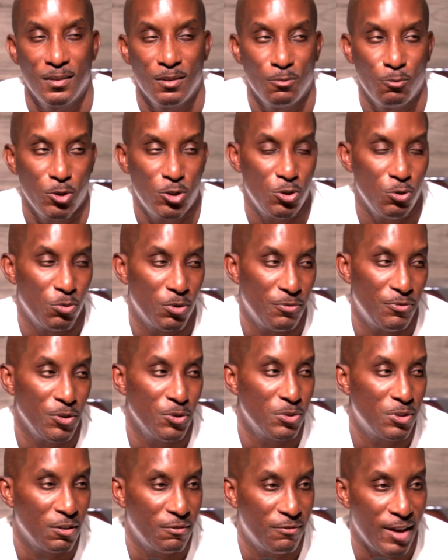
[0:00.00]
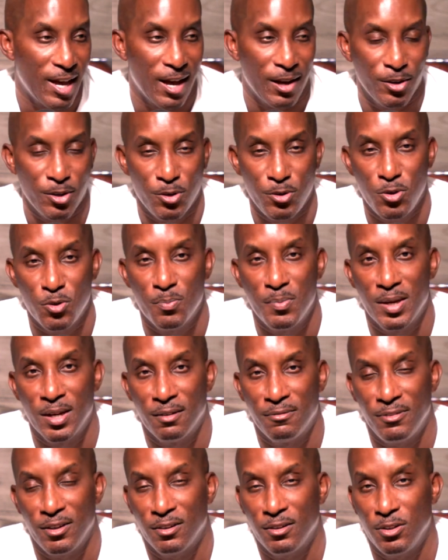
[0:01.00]
What you refuse to value, you
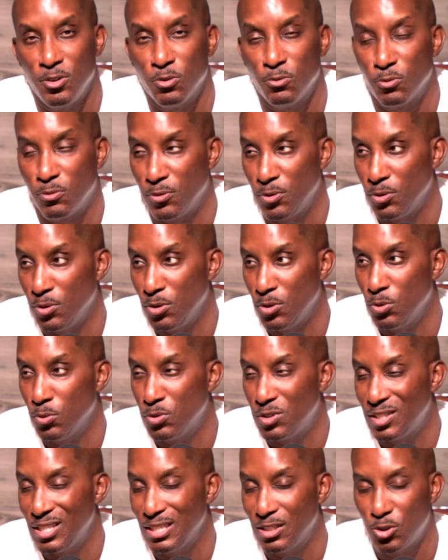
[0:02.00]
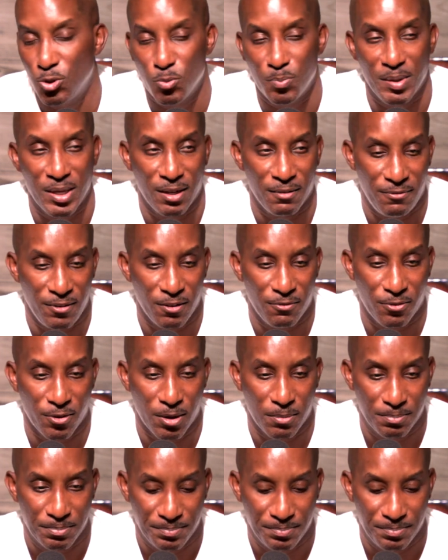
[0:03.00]
benefit, you, you, cease to benefit from.